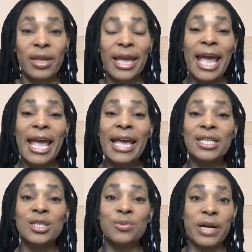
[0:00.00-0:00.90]
a
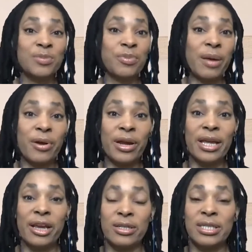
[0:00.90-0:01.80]
direct primary
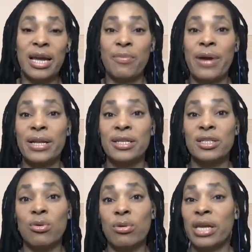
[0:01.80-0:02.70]
care type practice,
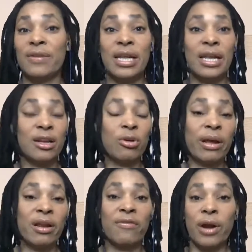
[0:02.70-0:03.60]
or even an
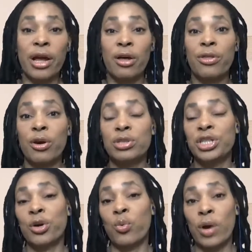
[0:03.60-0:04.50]
integrative or health
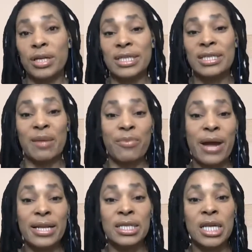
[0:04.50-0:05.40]
coaching or wellness type
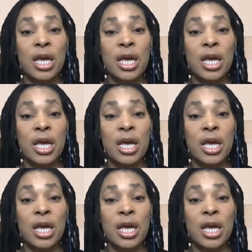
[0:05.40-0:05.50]
practice,